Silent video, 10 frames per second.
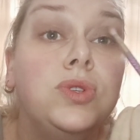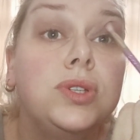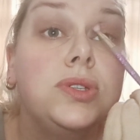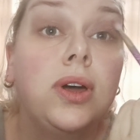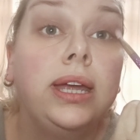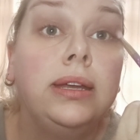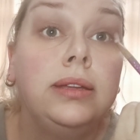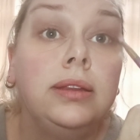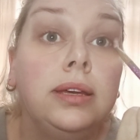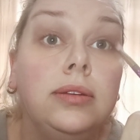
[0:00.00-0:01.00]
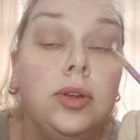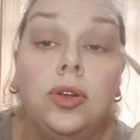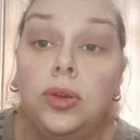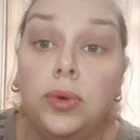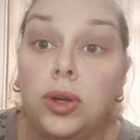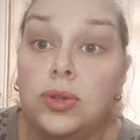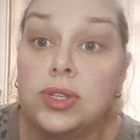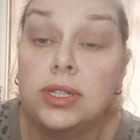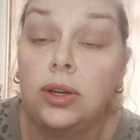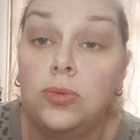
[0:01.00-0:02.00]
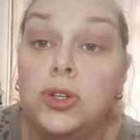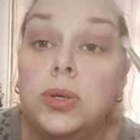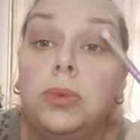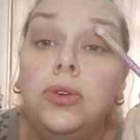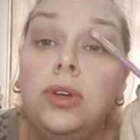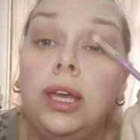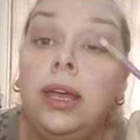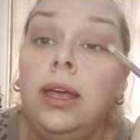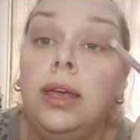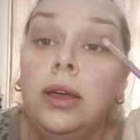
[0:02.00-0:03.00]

deciding that, you were going to sit down and watch a movie